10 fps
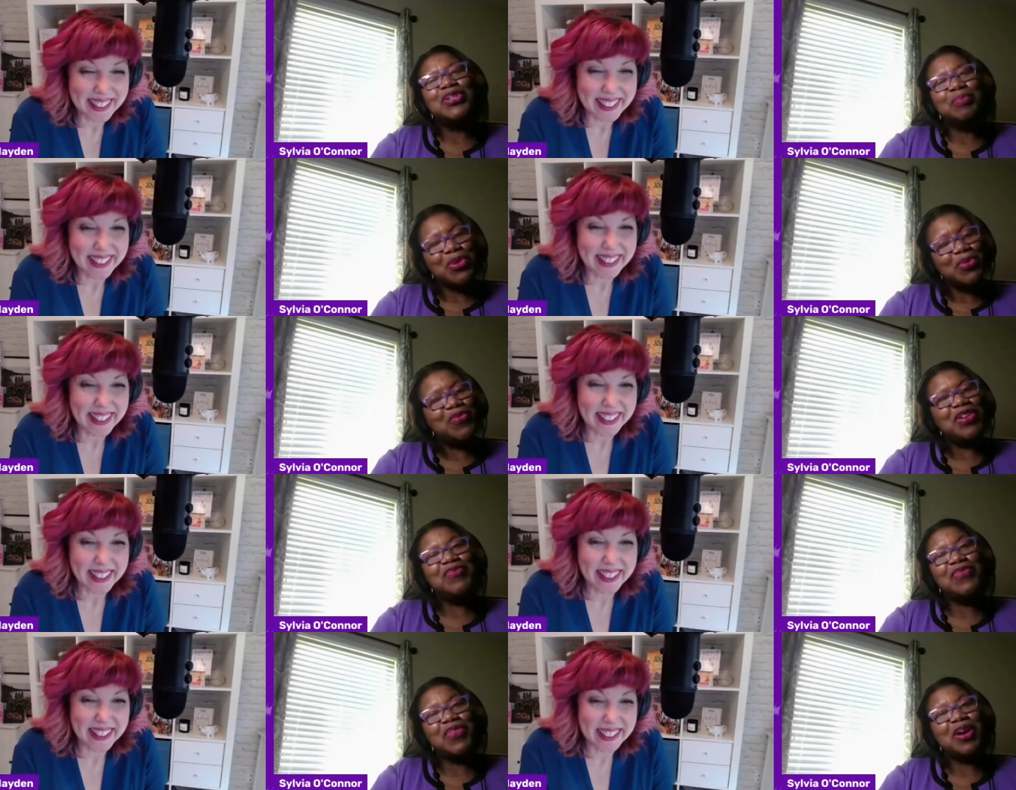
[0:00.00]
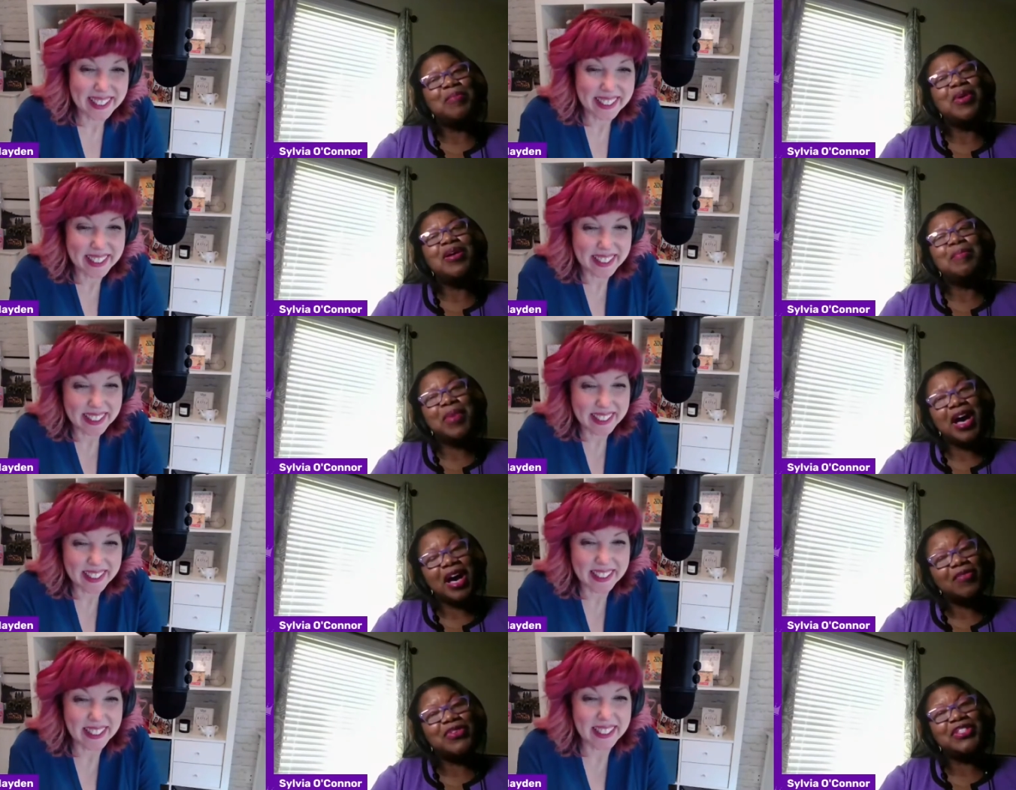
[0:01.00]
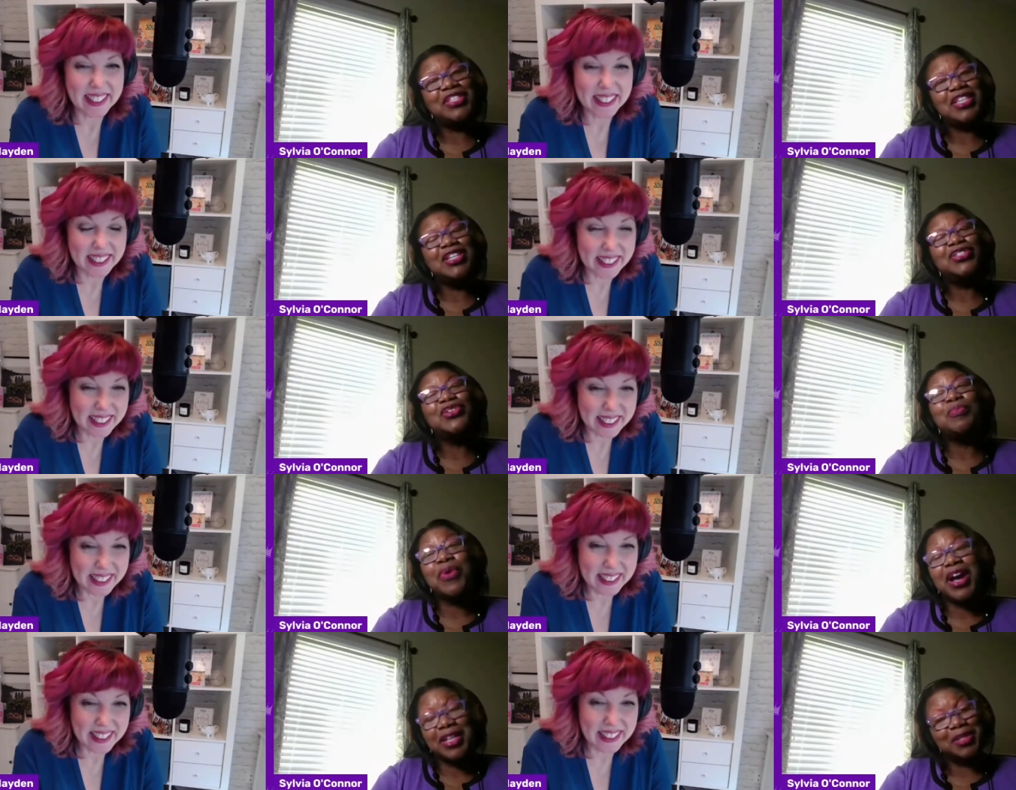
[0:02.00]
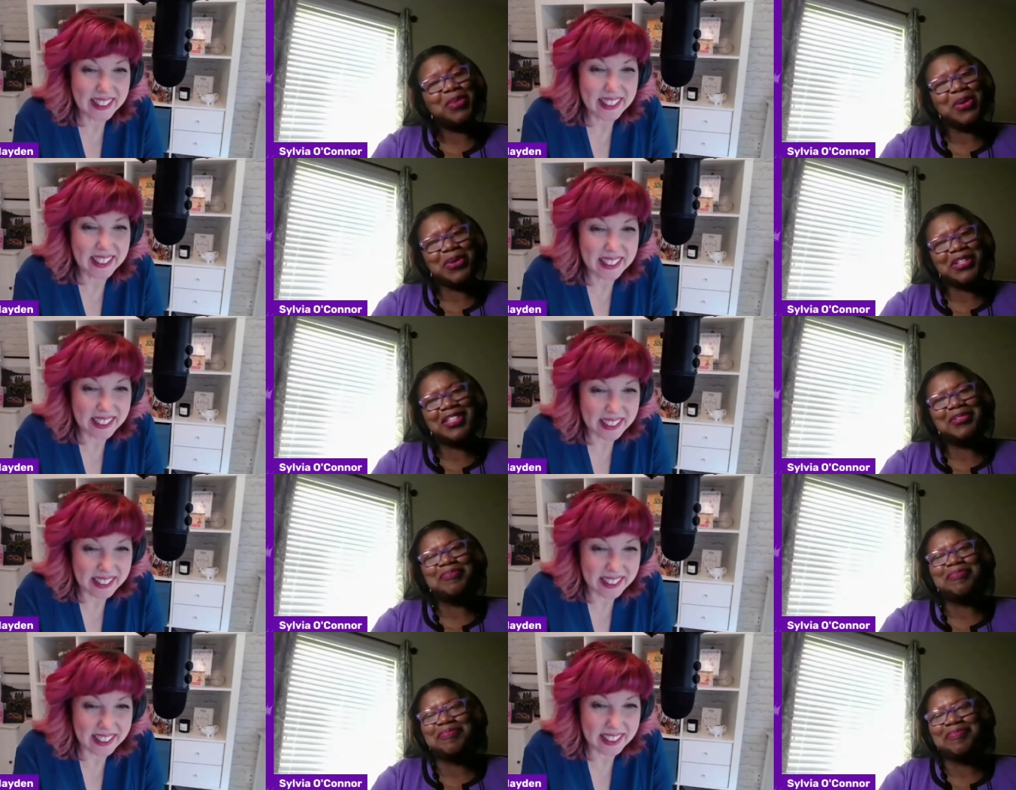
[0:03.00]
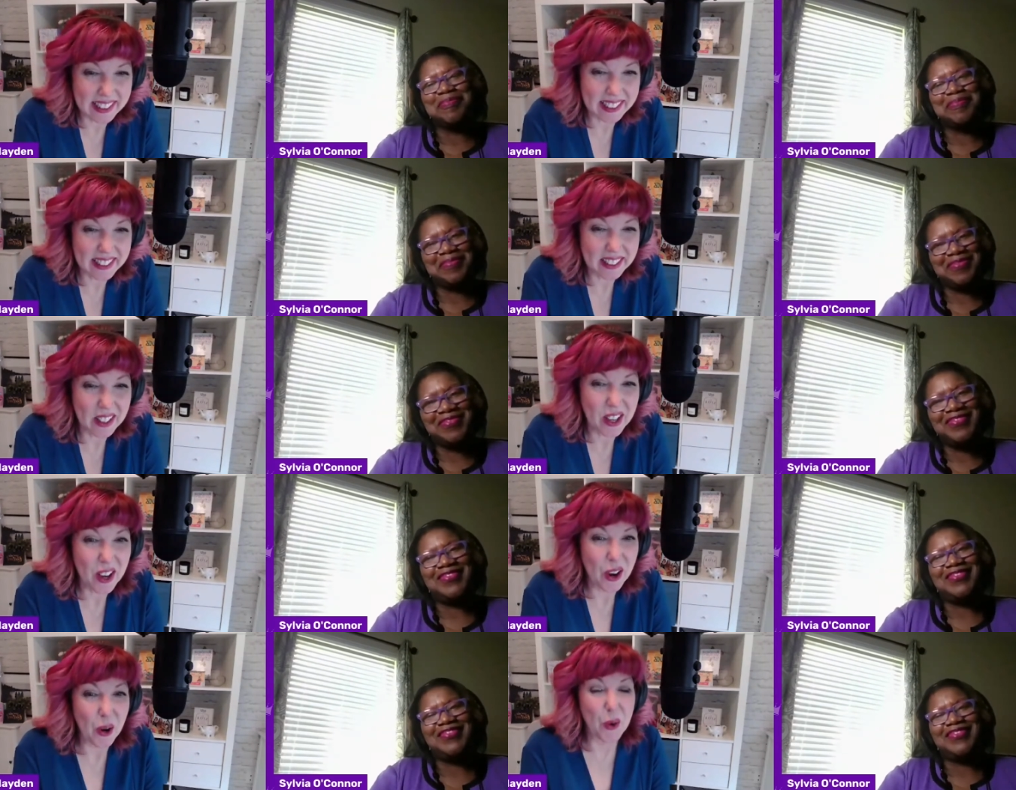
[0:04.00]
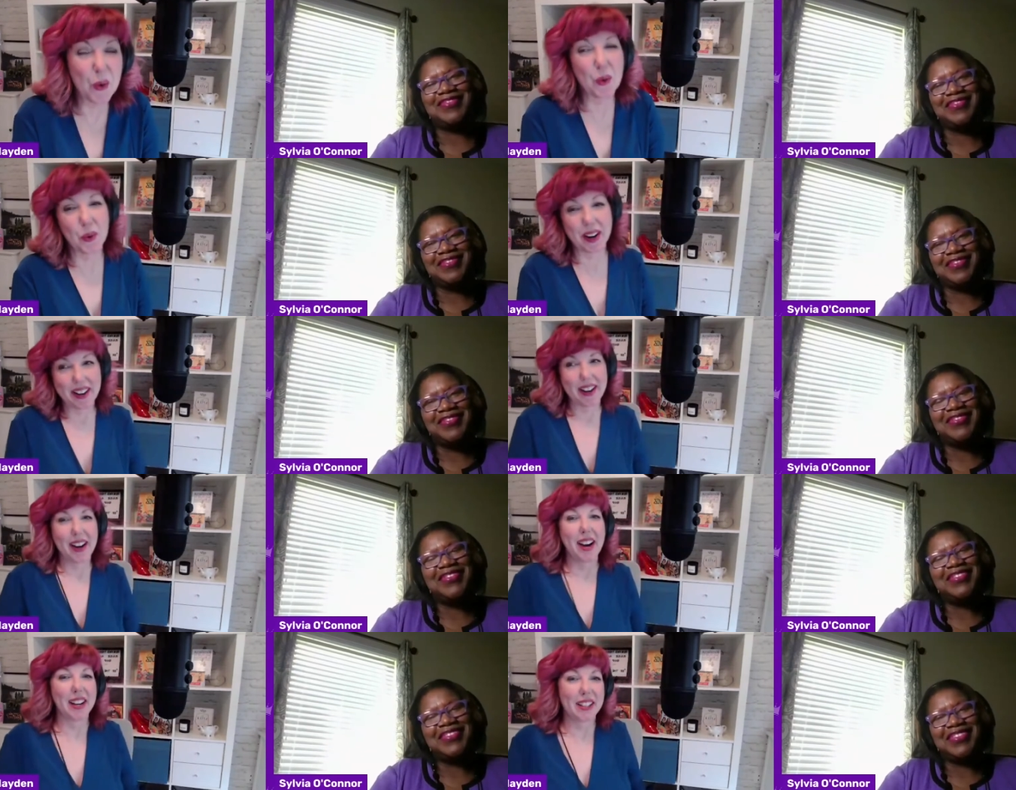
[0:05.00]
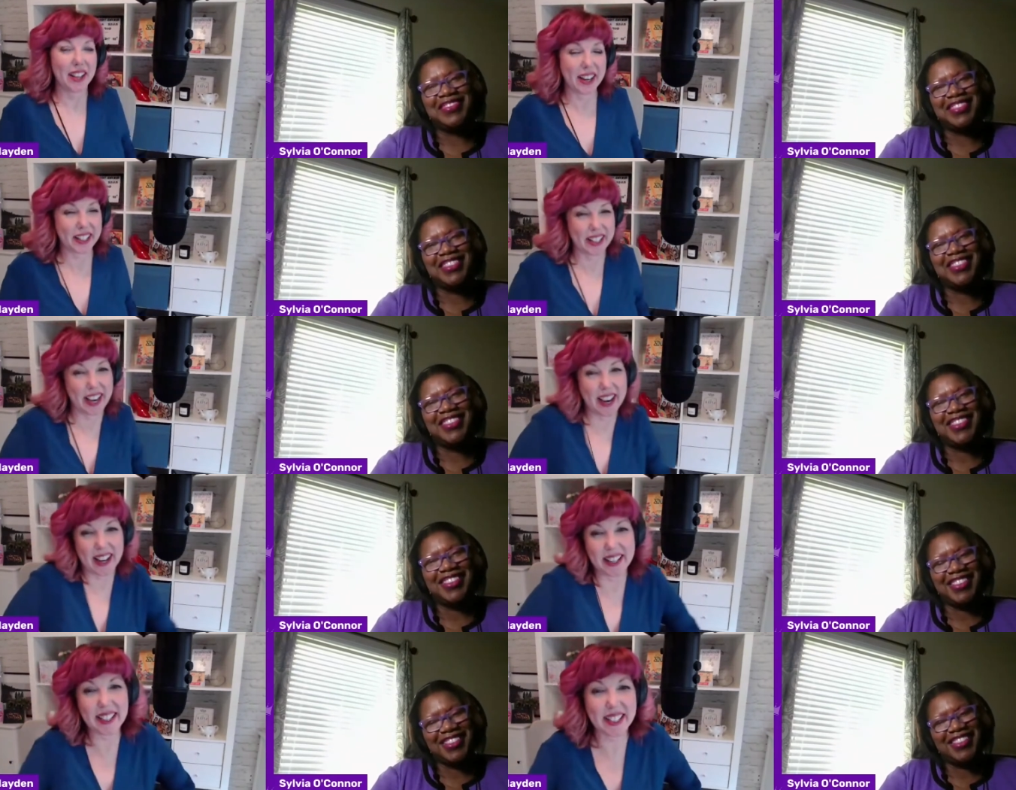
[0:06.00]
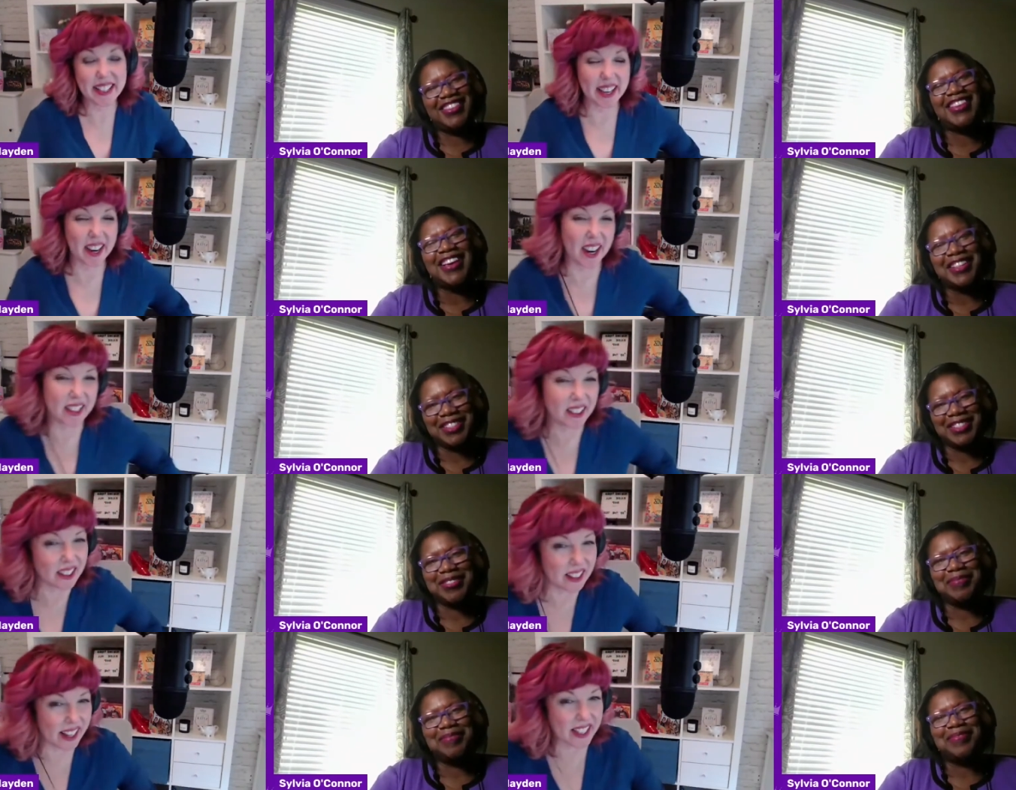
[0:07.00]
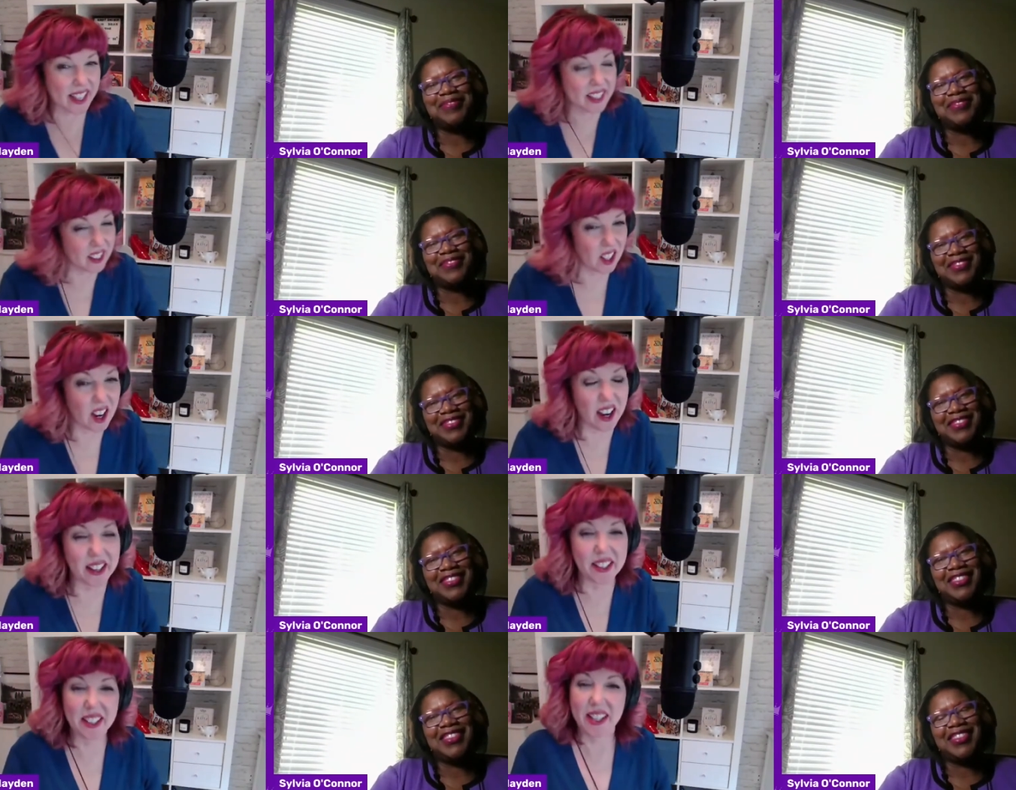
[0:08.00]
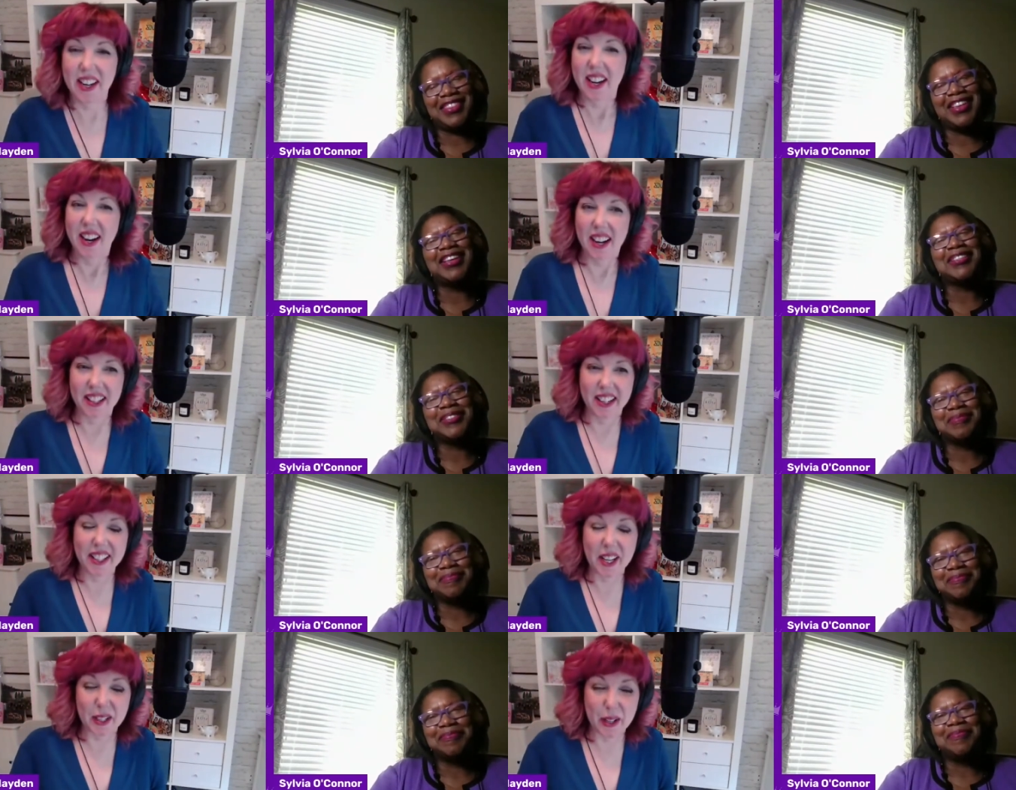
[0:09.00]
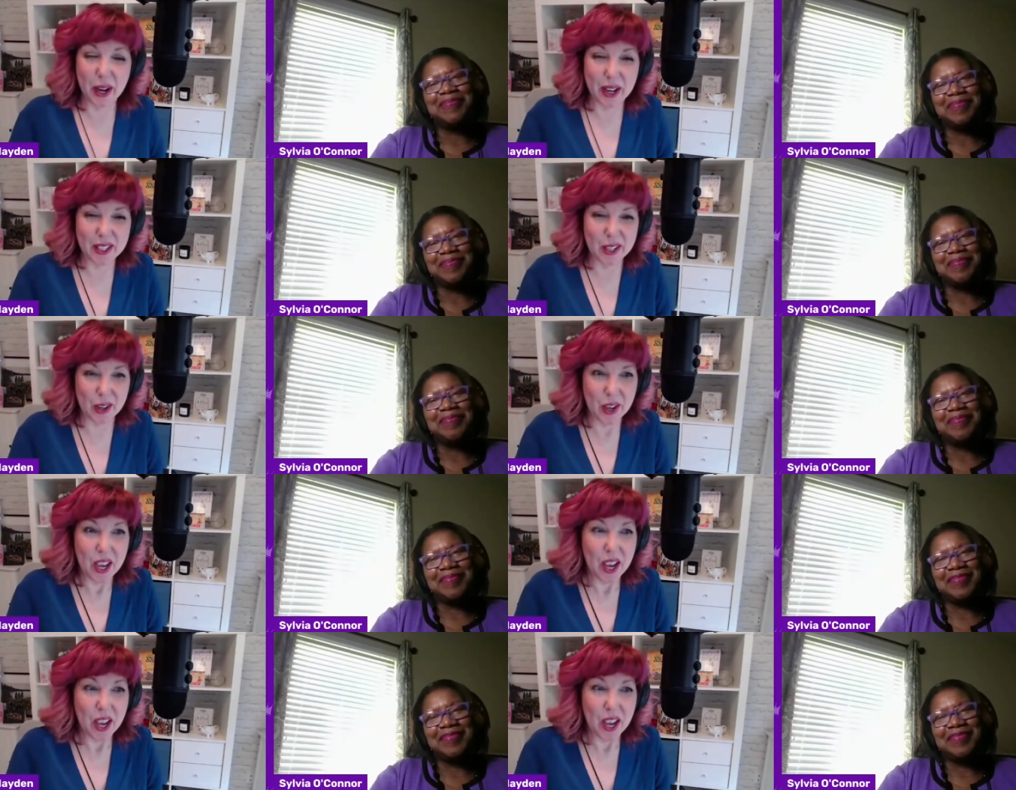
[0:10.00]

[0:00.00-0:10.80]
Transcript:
Speaker 1: to moving from poverty to prosperity.
Speaker 2: Oh, I like that. I like that a lot. Yeah. I like that a lot. So,